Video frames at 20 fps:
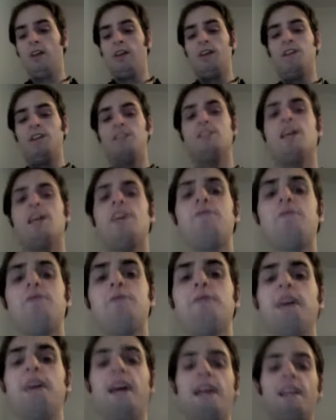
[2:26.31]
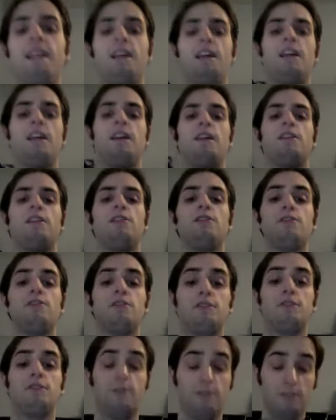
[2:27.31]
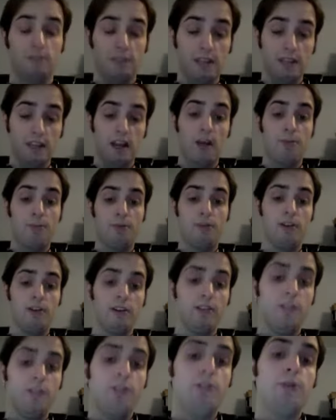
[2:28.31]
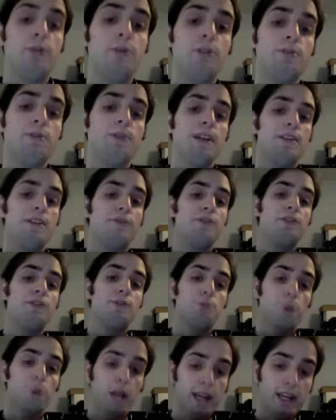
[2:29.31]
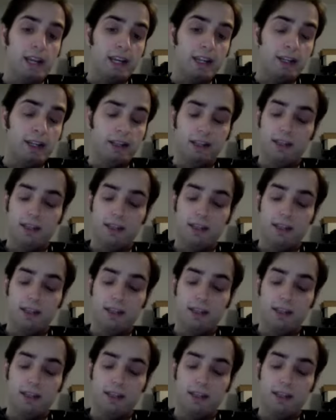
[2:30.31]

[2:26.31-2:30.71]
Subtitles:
Aside from that, the upper on the shoe is made of suede,